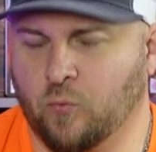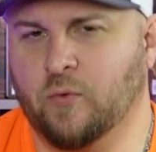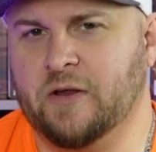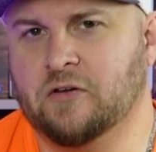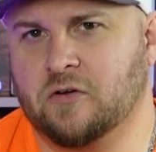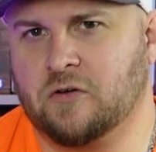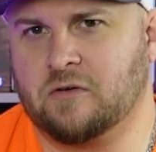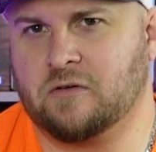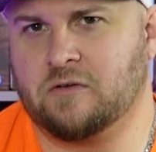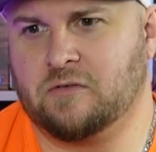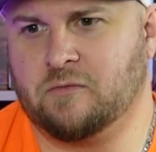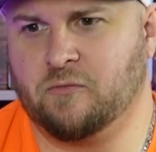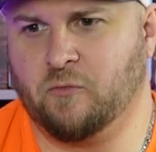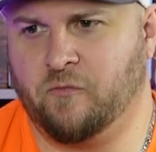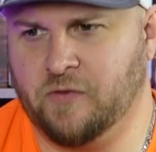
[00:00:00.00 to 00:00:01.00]
real
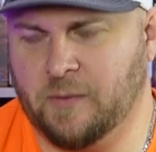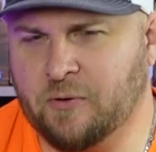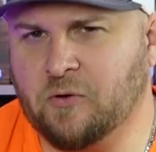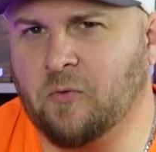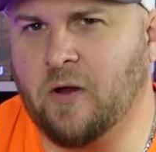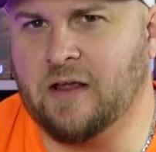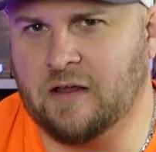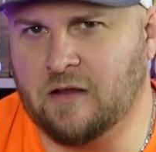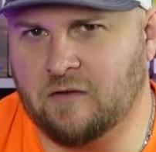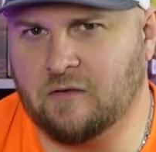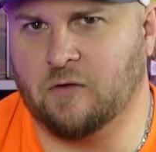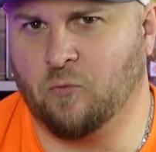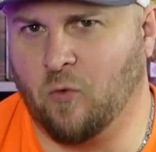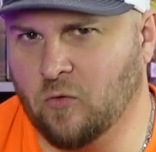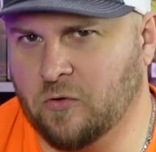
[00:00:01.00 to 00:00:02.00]
flipping right
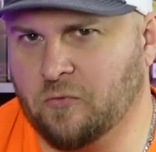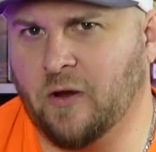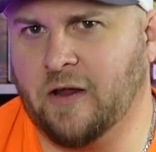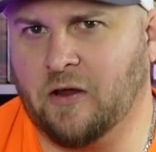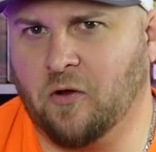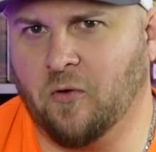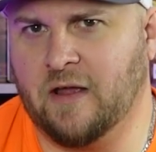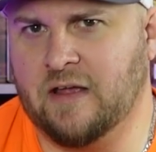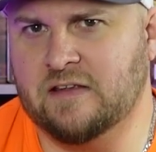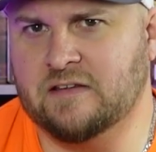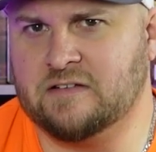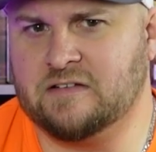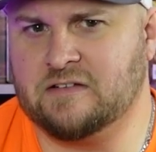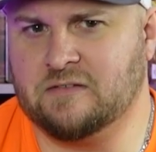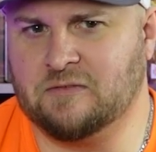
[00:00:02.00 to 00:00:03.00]
and rolling right
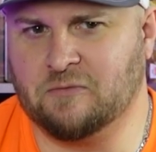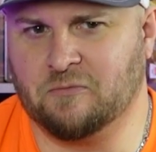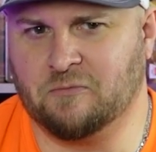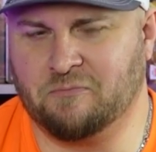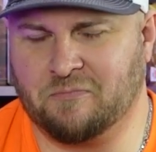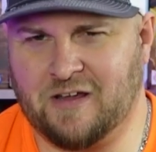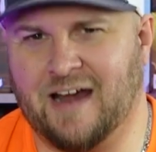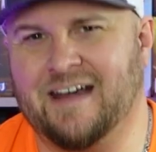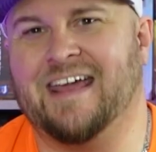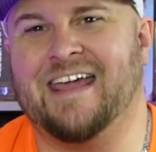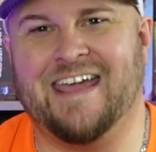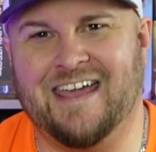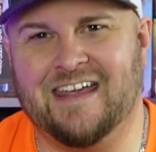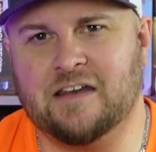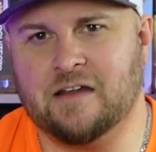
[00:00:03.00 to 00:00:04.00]
craze kind of
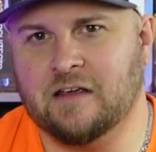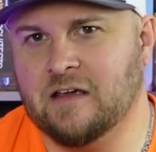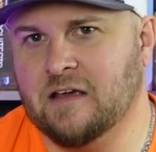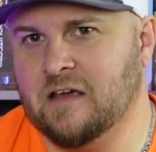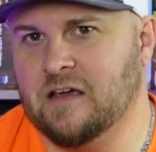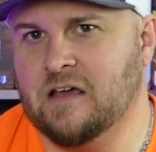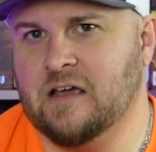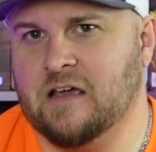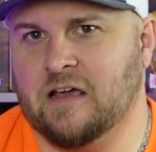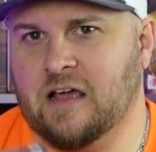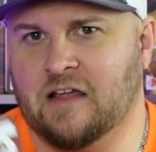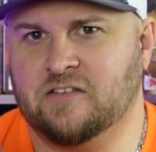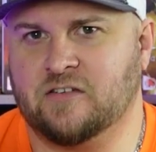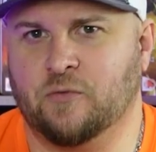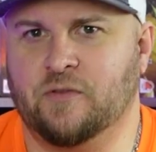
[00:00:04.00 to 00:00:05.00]
hit.
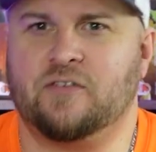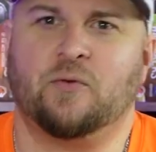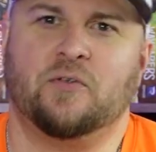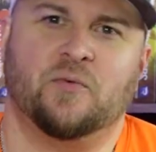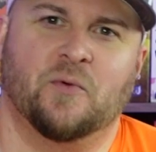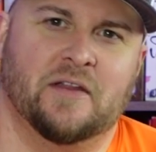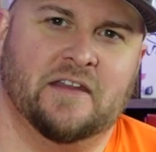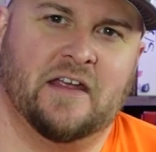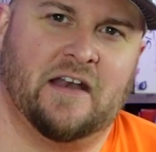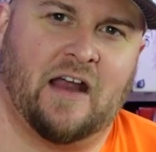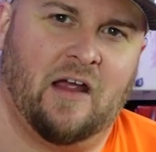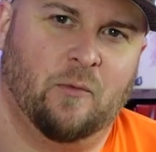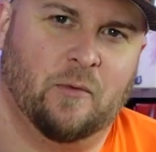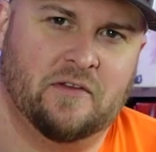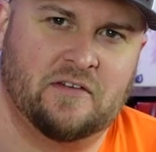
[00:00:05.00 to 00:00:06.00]
And so this was one that
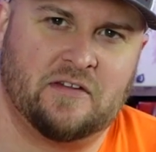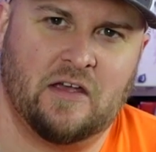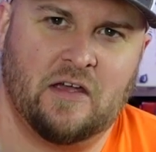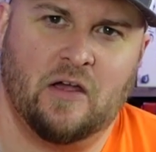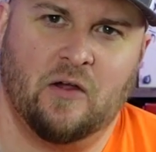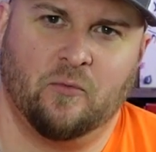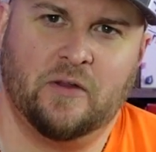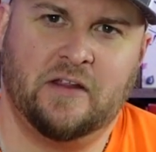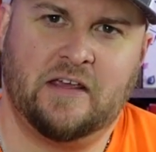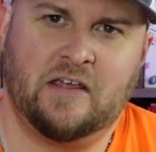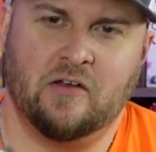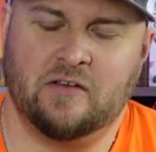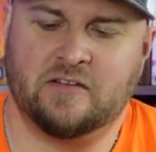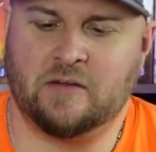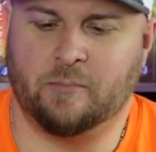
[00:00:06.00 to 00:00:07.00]
I was really
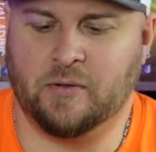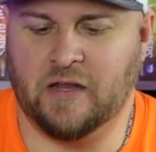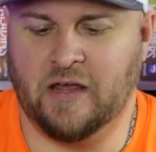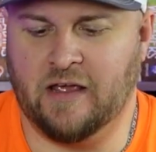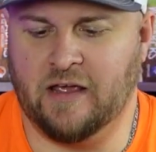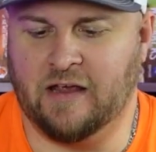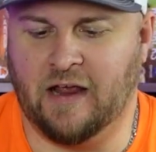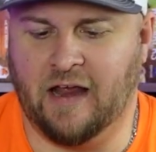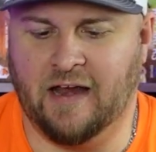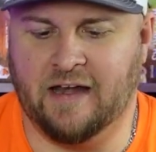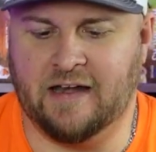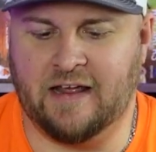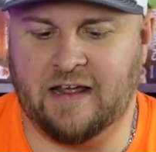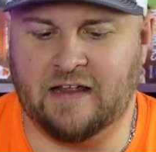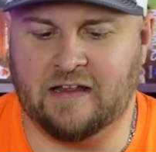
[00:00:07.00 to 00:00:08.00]
curious to play,
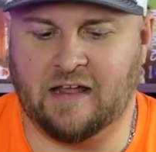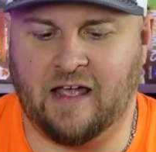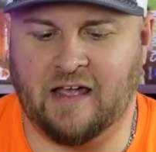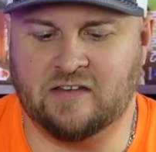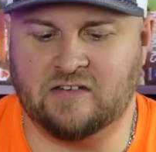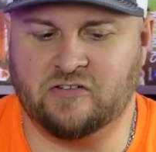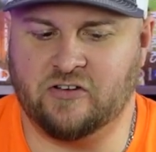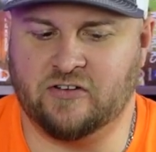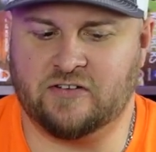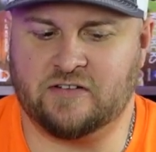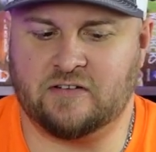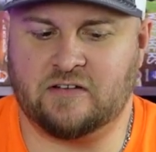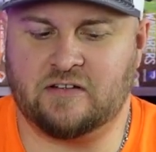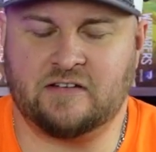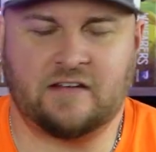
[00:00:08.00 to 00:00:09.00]
and it has
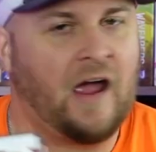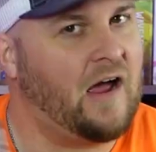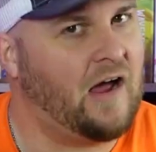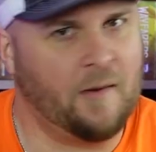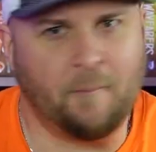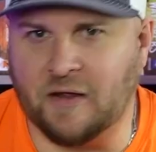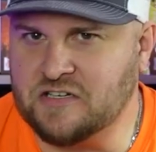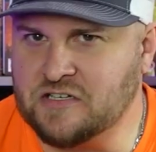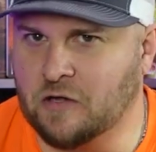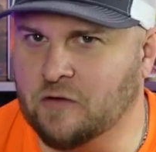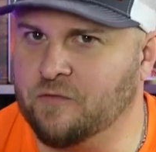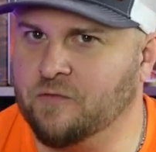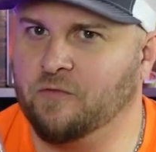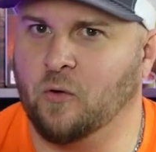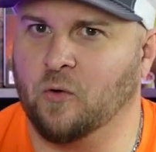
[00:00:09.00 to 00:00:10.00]
just sat on my
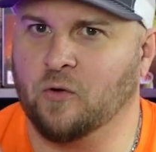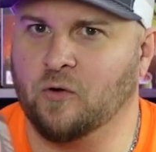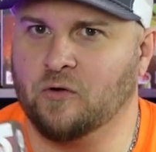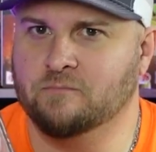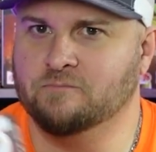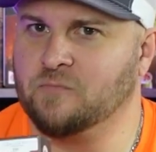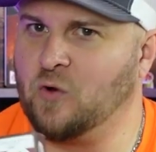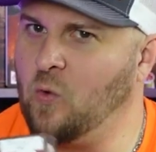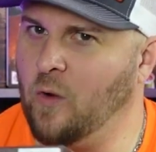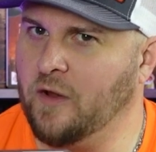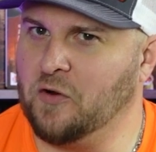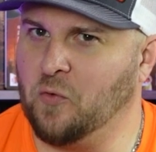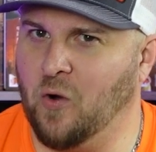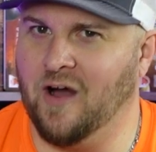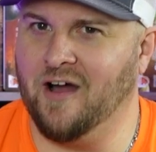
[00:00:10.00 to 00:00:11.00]
shelf for quite
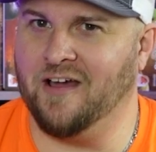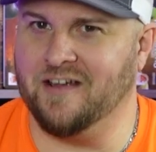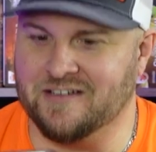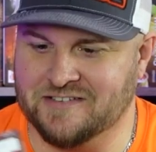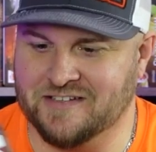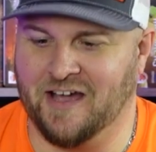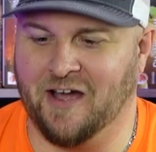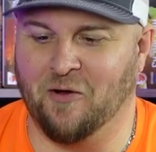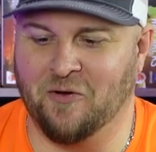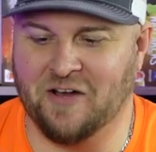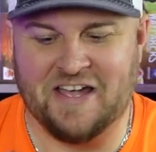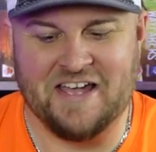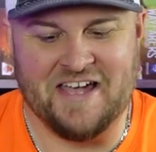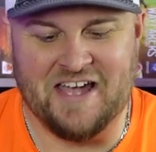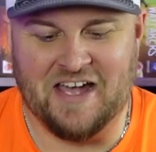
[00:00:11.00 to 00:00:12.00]
a while now.
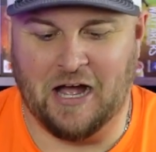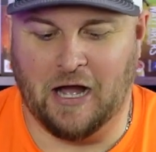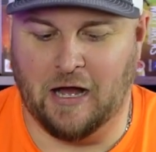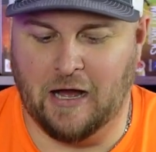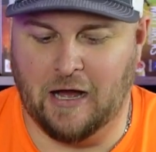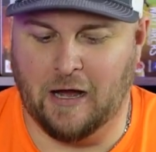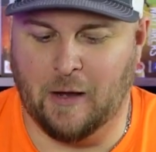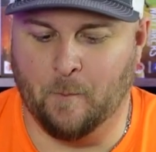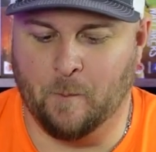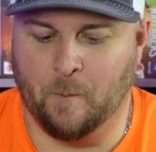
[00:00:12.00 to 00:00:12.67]
Uh,